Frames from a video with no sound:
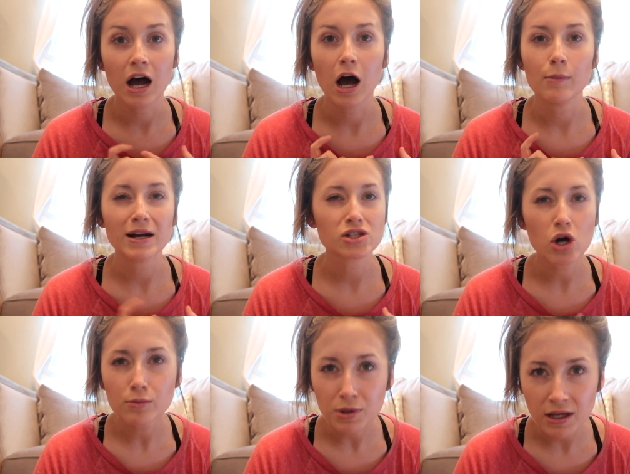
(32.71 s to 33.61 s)
Um, I
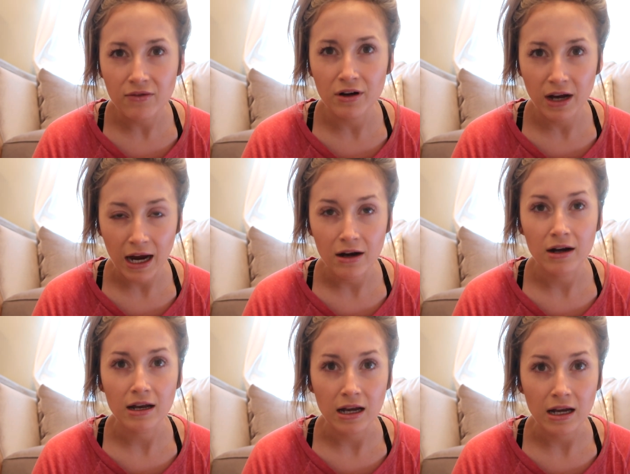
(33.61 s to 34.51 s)
don't believe they're
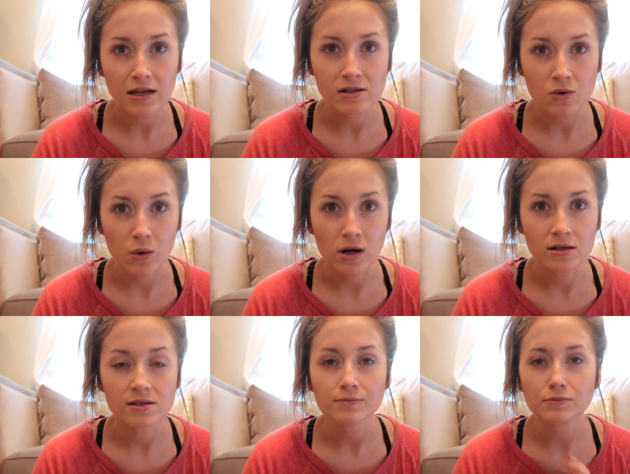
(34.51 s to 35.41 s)
carried at any
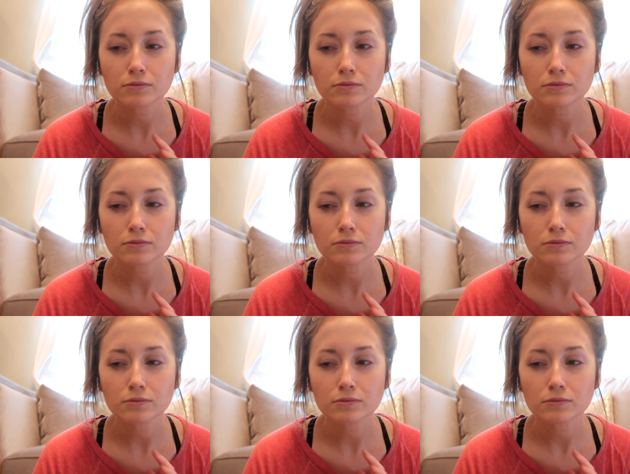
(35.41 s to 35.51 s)
stores.